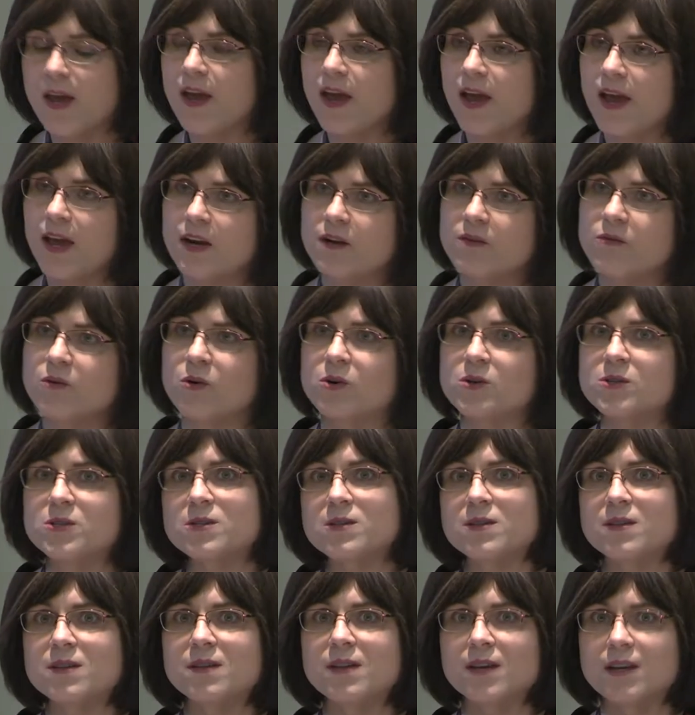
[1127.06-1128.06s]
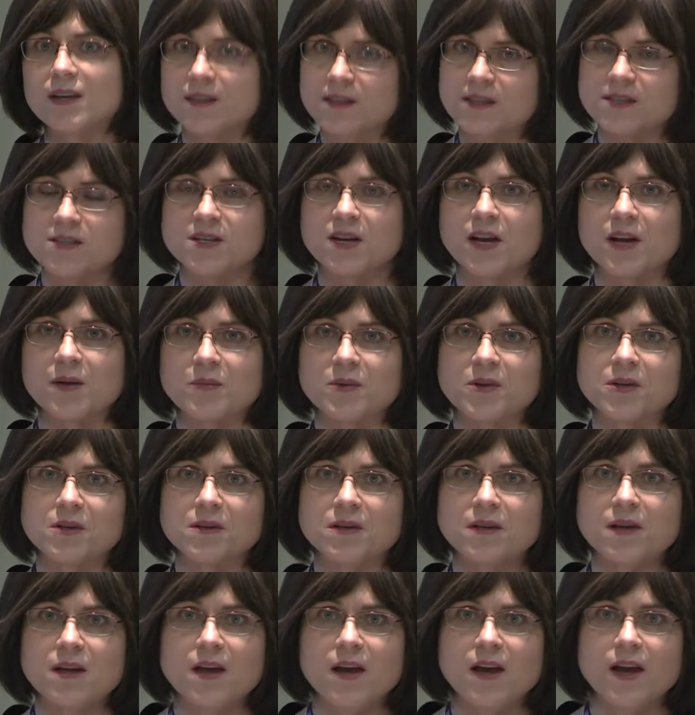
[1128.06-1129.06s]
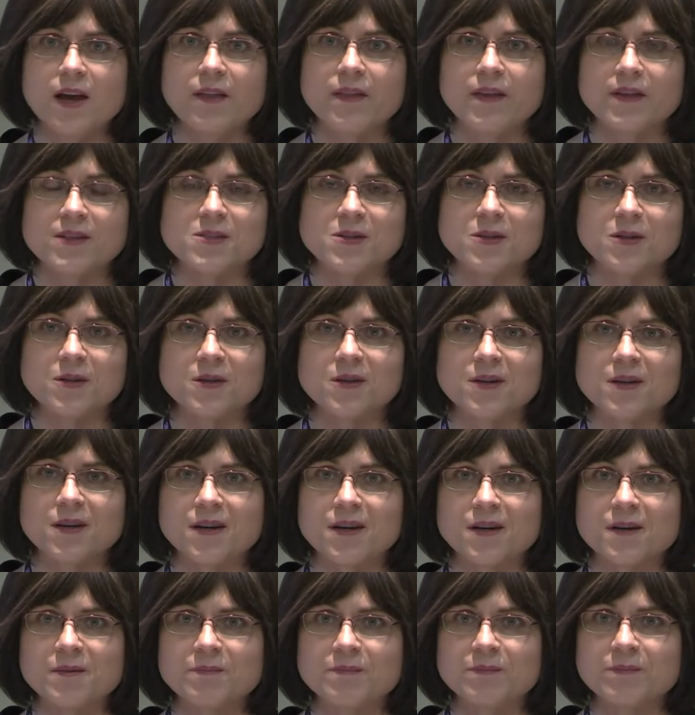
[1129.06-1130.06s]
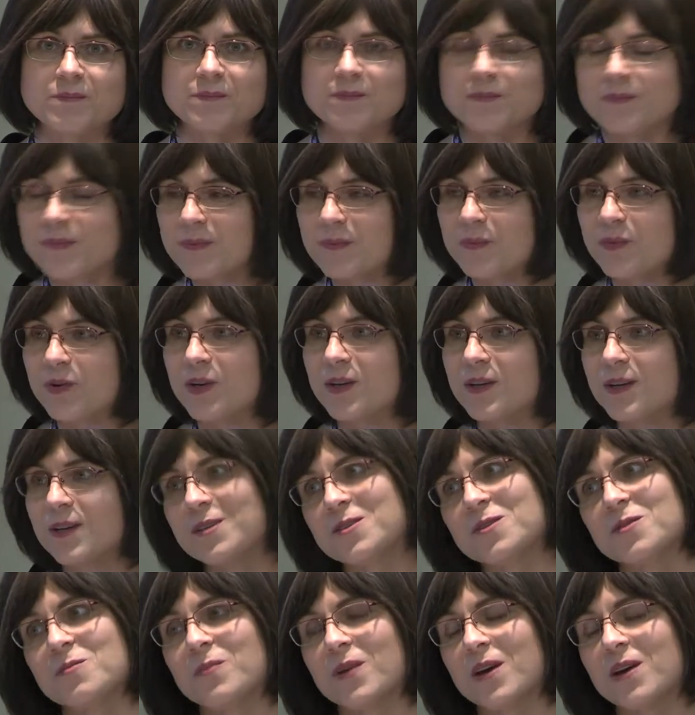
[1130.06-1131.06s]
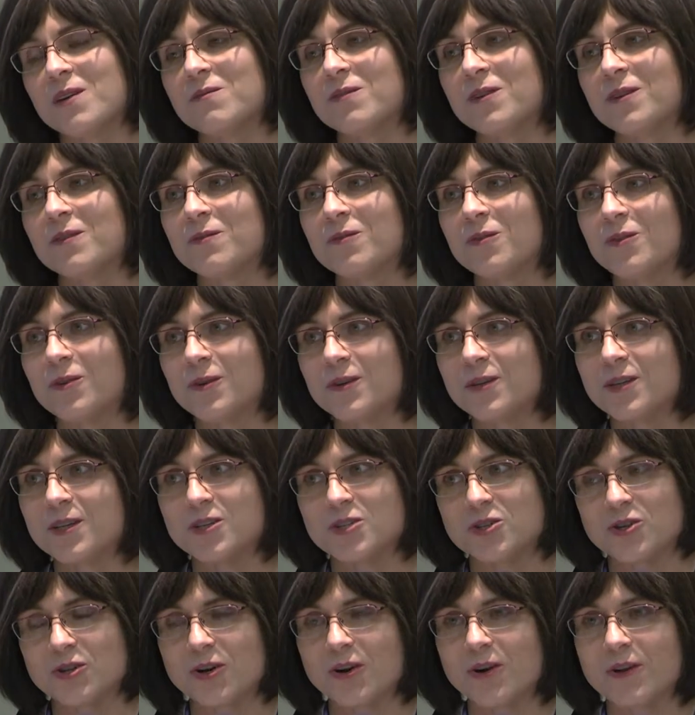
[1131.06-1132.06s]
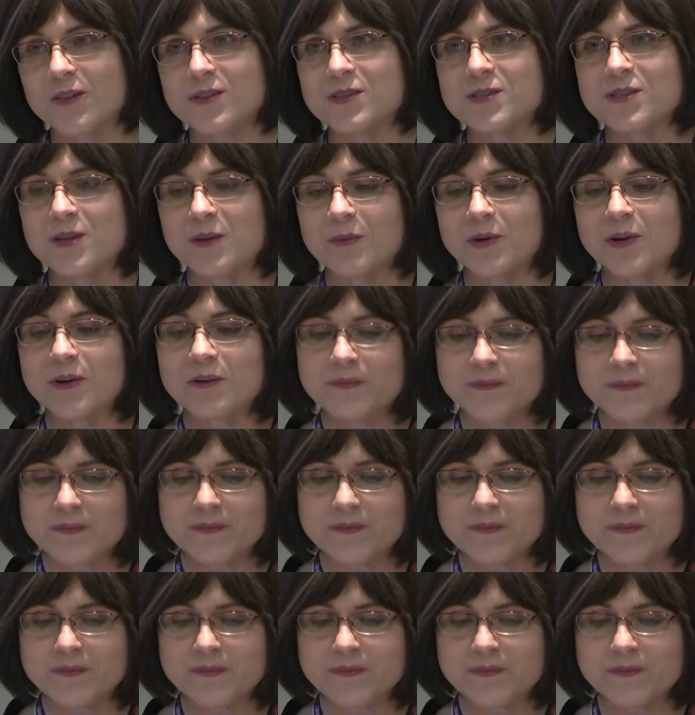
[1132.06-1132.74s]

And of course, they get the stipend, and that's a pretty decent benefit for a teacher during the summer.